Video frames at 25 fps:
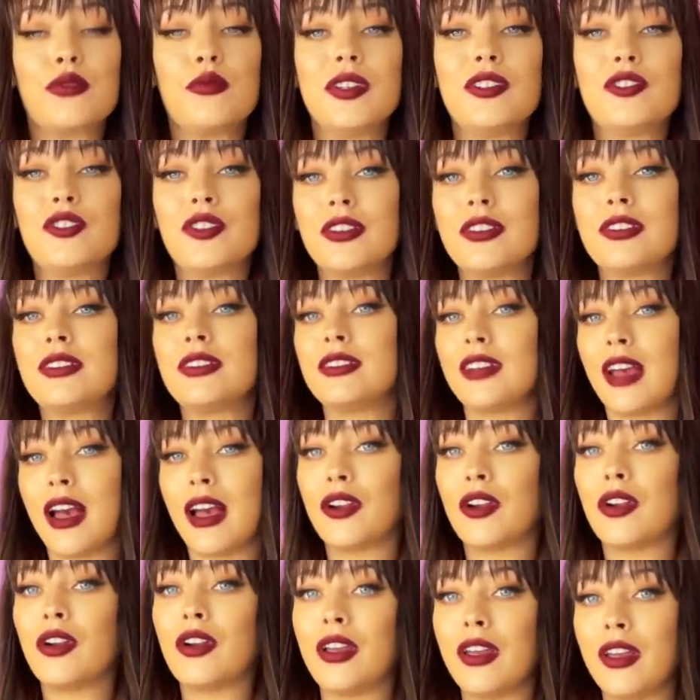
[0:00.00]
which is
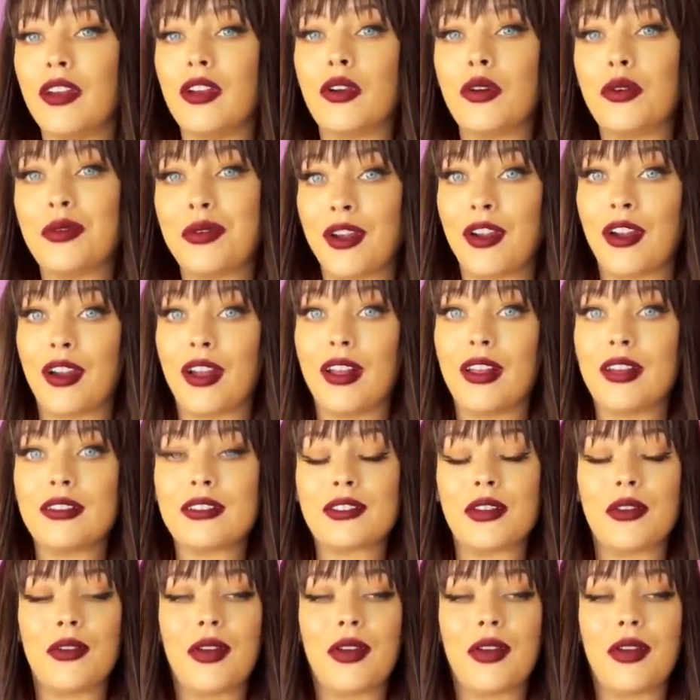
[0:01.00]
Saturn in Aquarius.